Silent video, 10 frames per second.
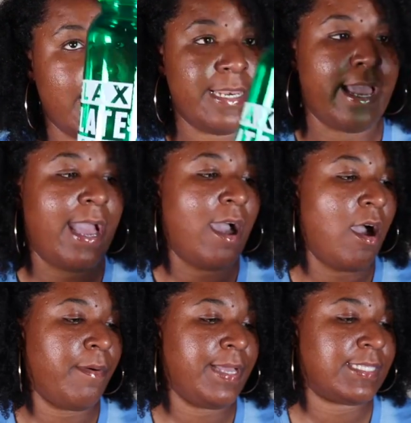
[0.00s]
Now, I
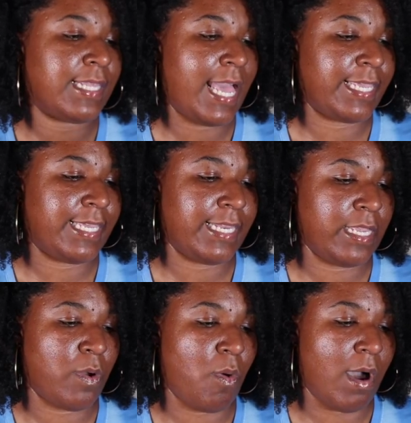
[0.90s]
always like
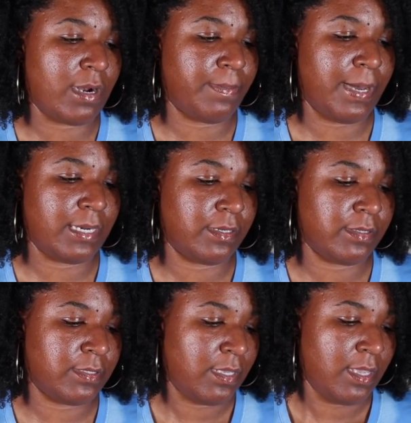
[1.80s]
getting water
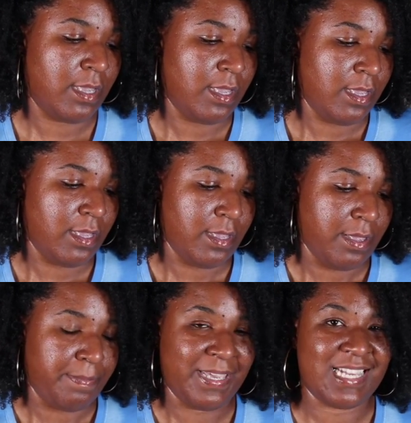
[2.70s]
bottles
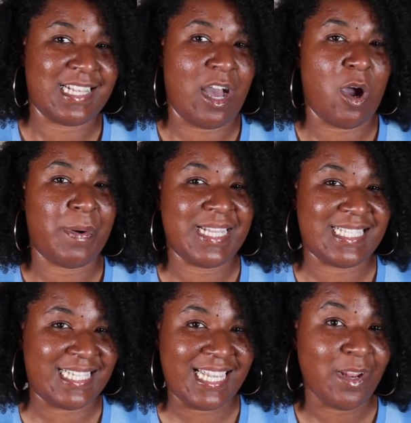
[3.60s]
because I
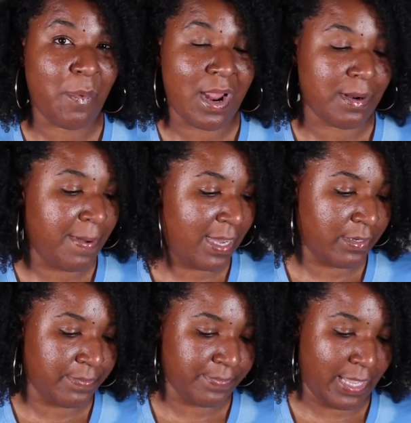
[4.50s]
always need a water
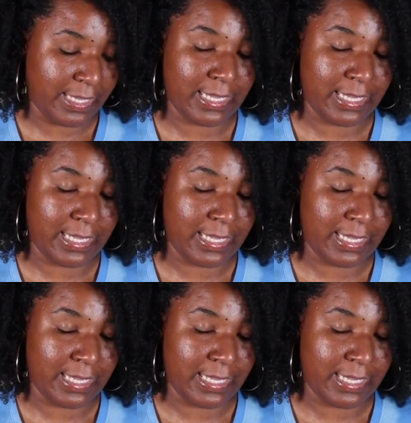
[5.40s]
bottle. I